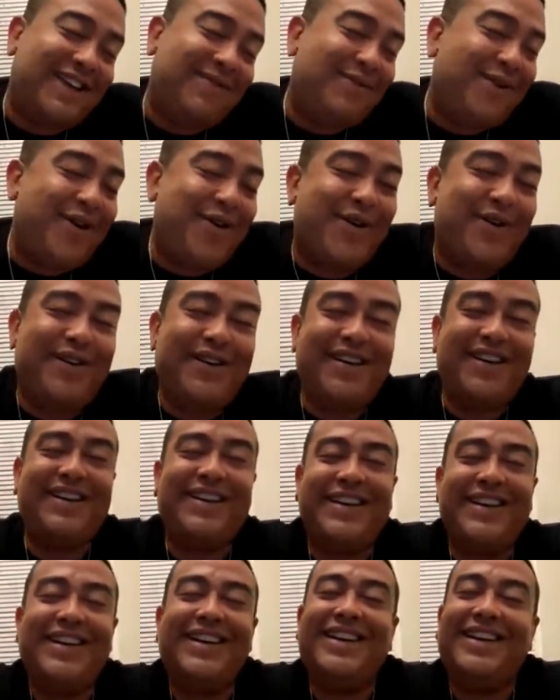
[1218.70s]
exactly.
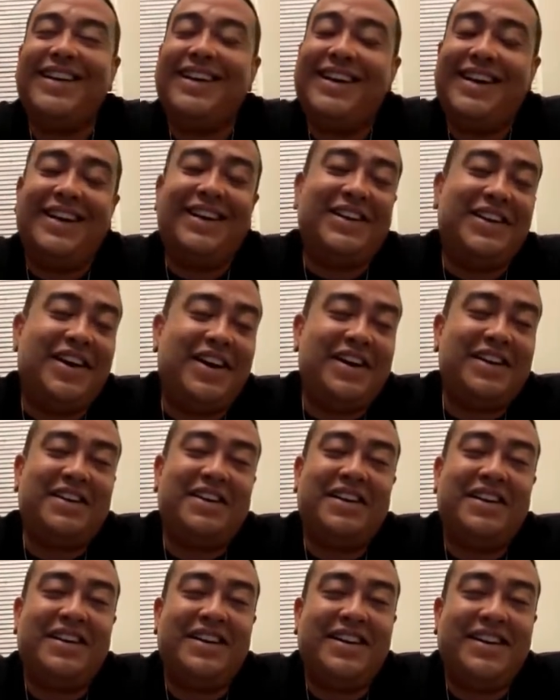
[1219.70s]
I got your
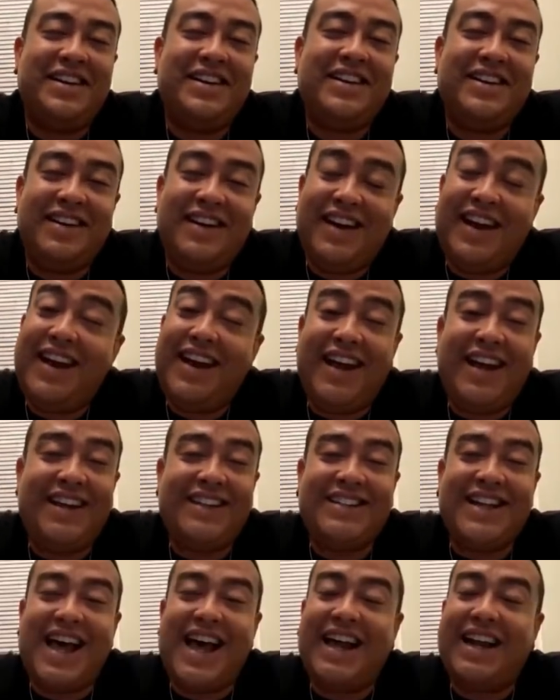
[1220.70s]
attention. Yeah,
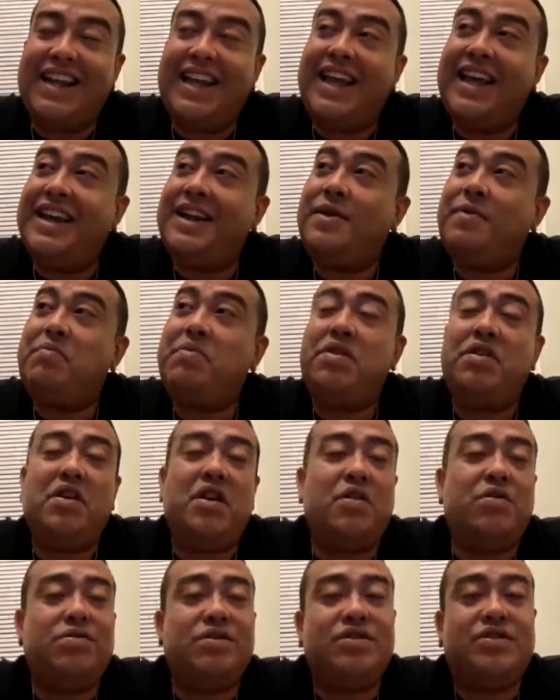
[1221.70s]
exactly. And
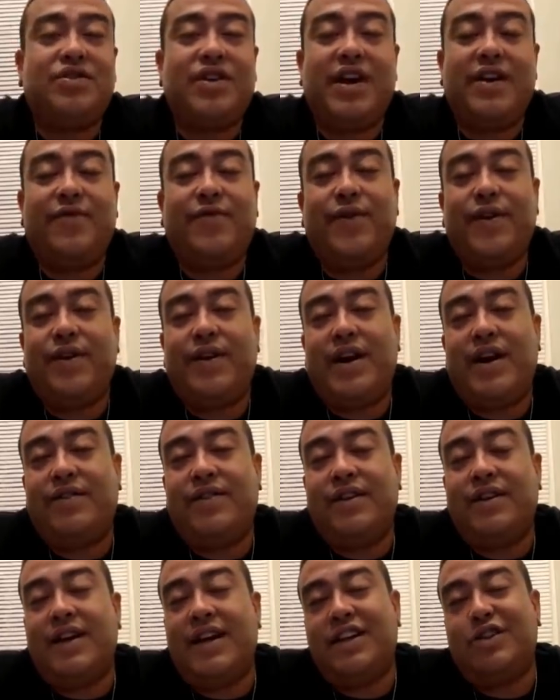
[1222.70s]
I'm, just trying to figure
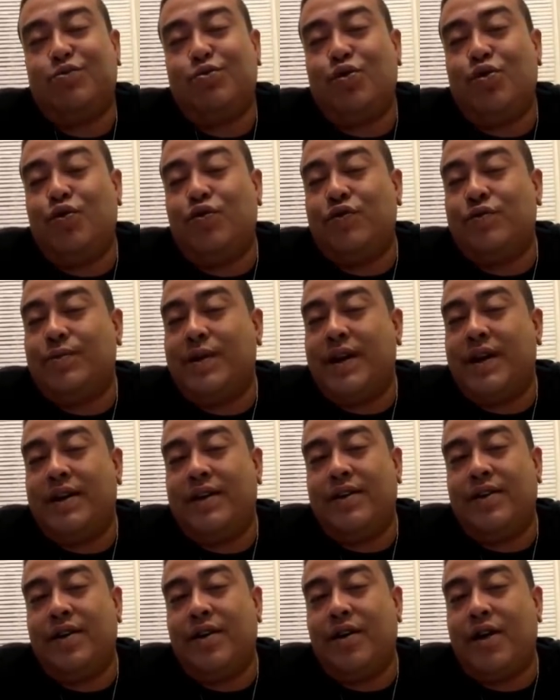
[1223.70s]
out the next moves,
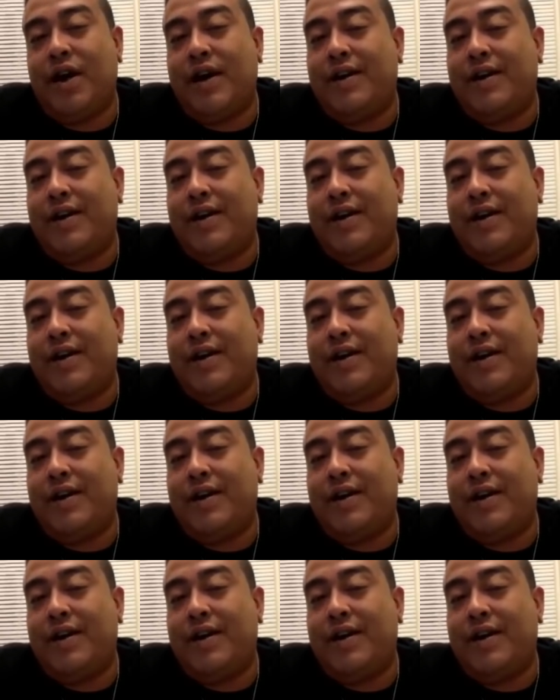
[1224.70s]
man.